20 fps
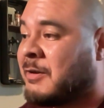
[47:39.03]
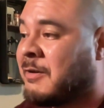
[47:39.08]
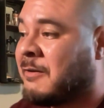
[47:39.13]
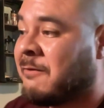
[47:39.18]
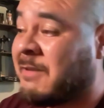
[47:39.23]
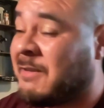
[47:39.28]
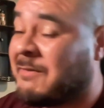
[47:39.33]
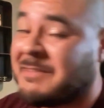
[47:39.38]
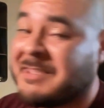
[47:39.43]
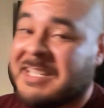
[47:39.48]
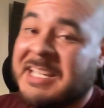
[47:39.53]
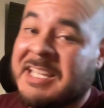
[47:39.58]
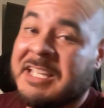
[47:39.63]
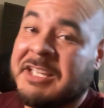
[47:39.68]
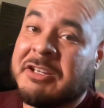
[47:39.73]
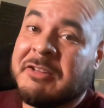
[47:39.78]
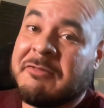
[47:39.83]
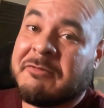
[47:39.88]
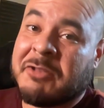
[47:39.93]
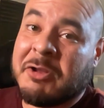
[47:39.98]

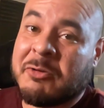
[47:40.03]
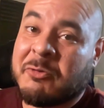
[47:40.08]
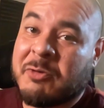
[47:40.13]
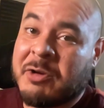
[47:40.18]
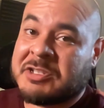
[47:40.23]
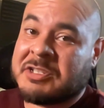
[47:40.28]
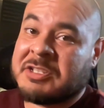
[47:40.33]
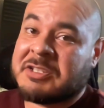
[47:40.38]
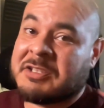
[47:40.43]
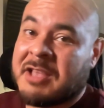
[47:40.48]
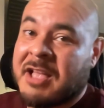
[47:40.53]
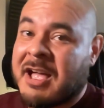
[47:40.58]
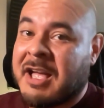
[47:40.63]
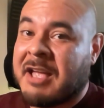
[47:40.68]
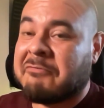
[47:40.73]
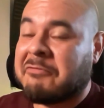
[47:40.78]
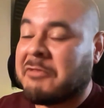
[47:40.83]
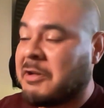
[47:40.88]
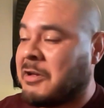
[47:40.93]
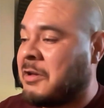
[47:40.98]
15 of Clone Questions
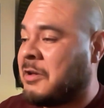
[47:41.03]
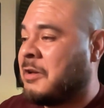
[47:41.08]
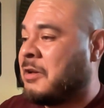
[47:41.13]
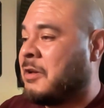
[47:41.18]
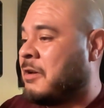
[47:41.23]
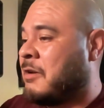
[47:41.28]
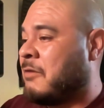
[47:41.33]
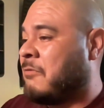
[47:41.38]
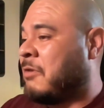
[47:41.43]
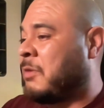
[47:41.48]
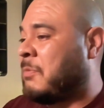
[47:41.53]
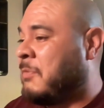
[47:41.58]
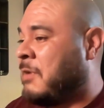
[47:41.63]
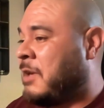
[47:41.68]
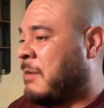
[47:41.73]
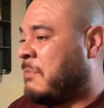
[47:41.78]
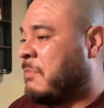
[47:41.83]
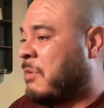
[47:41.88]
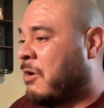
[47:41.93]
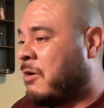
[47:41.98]
Live with
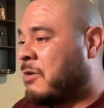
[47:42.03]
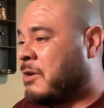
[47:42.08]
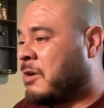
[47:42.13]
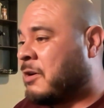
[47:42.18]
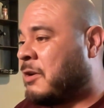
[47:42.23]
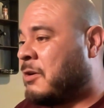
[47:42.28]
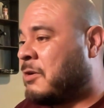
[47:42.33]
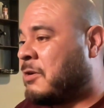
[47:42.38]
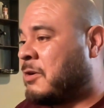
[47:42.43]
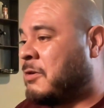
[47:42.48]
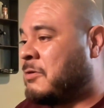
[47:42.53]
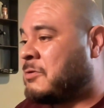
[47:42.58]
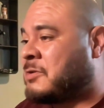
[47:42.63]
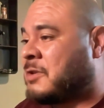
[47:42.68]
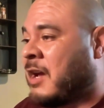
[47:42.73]
me, Paul, your clone coach.